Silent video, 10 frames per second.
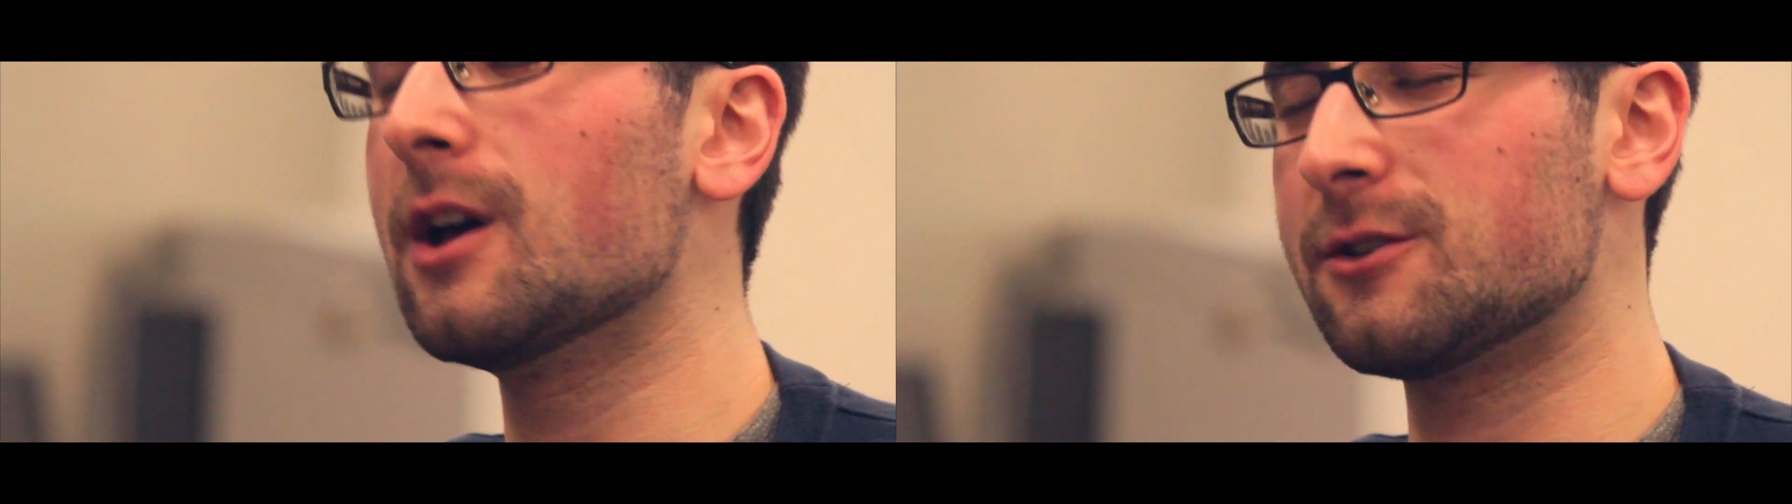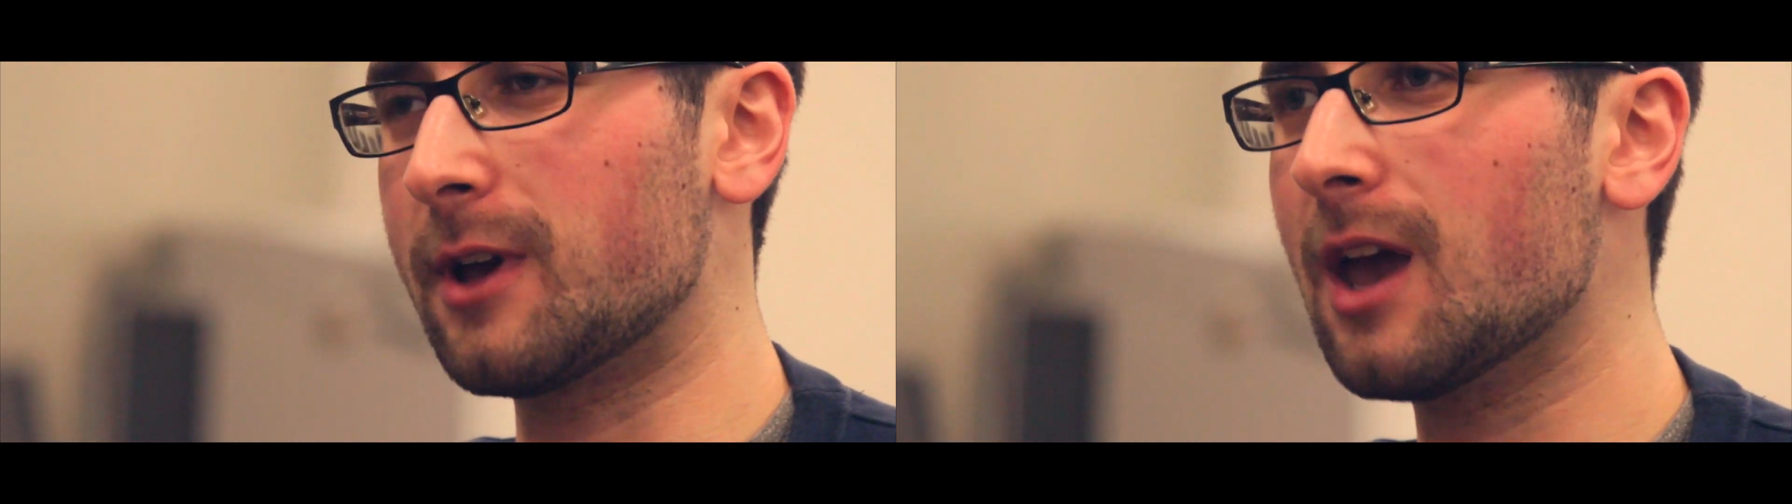
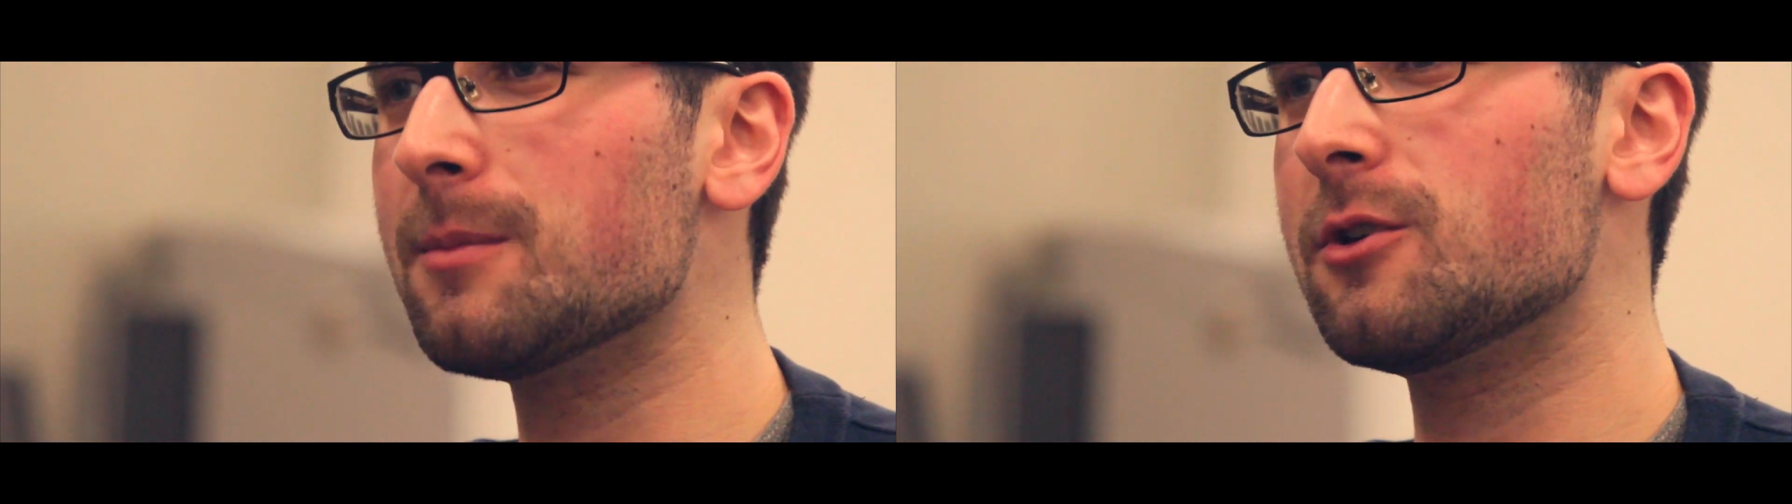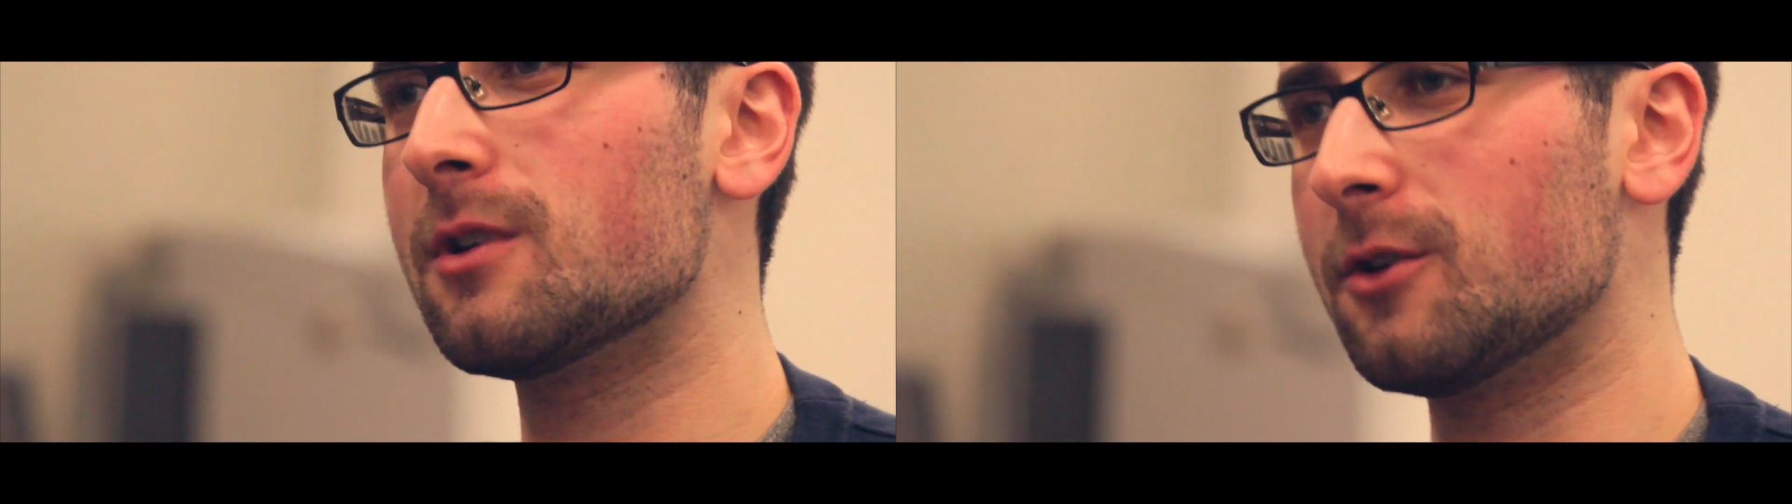So I
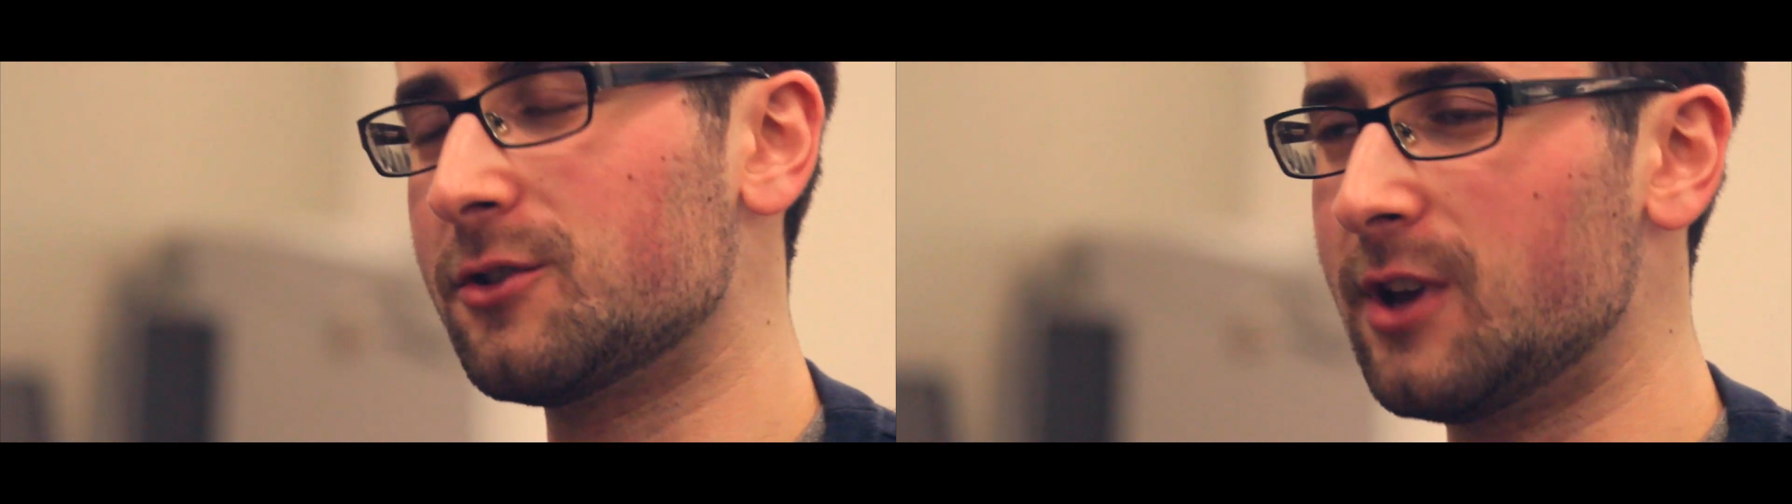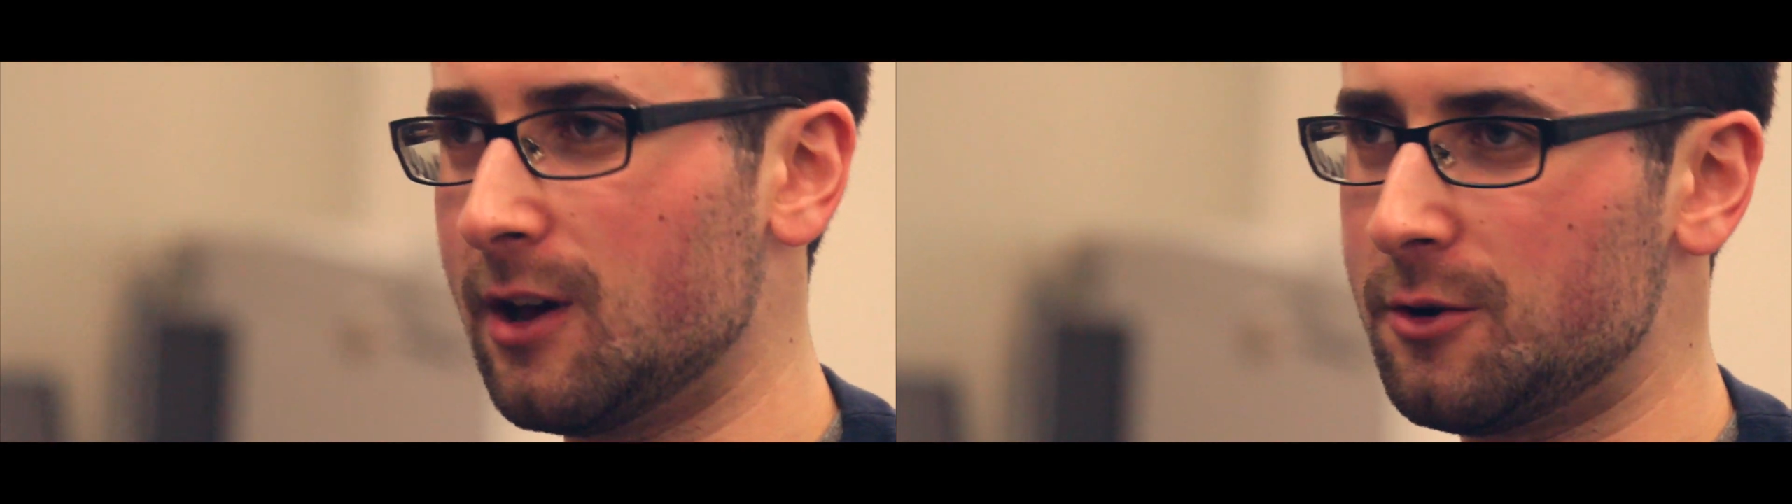came to
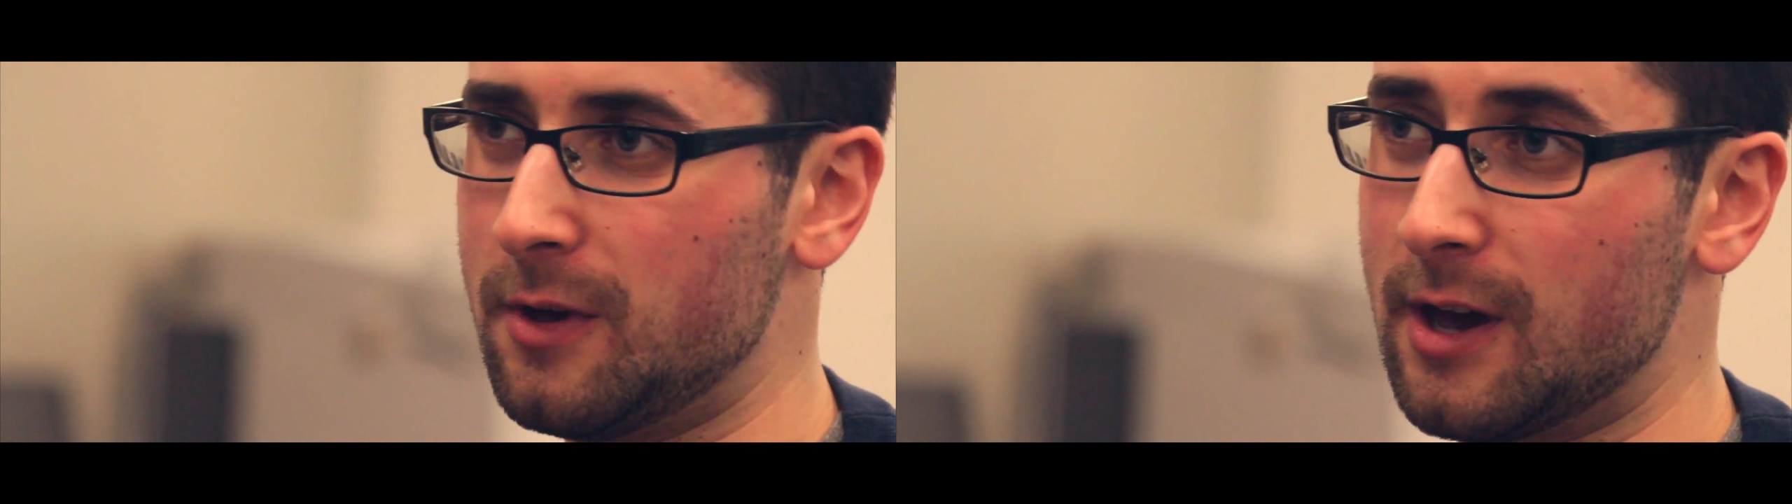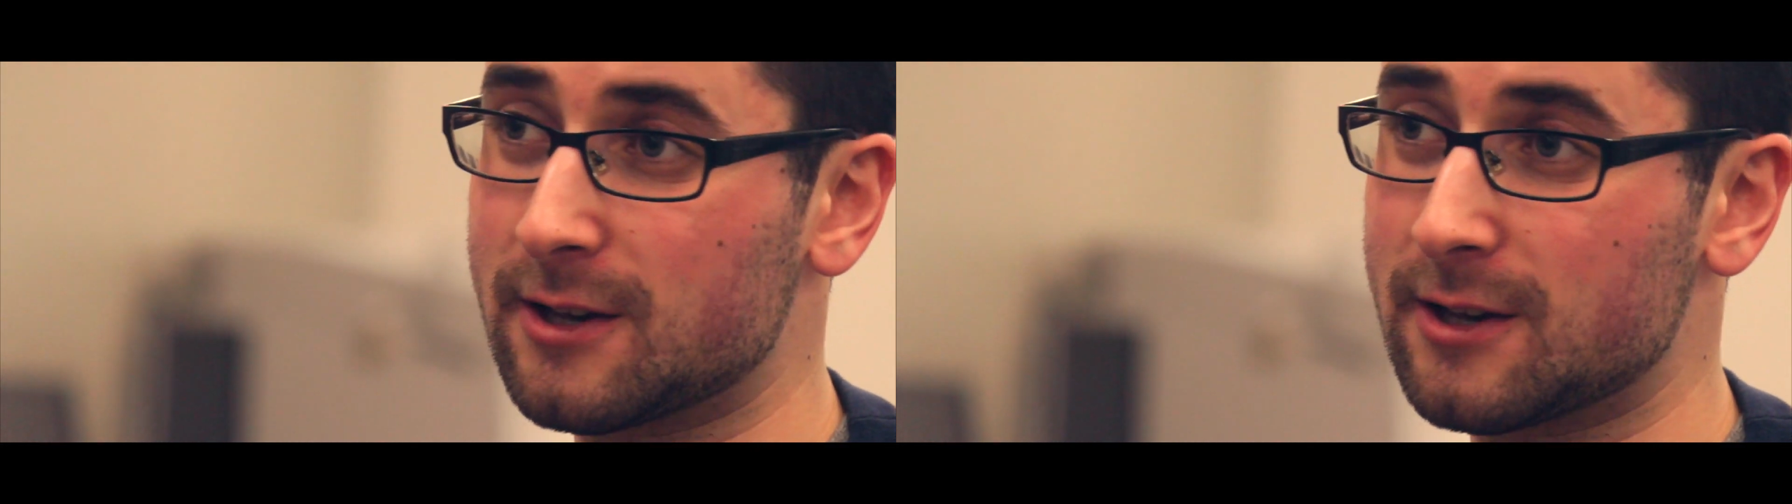university under the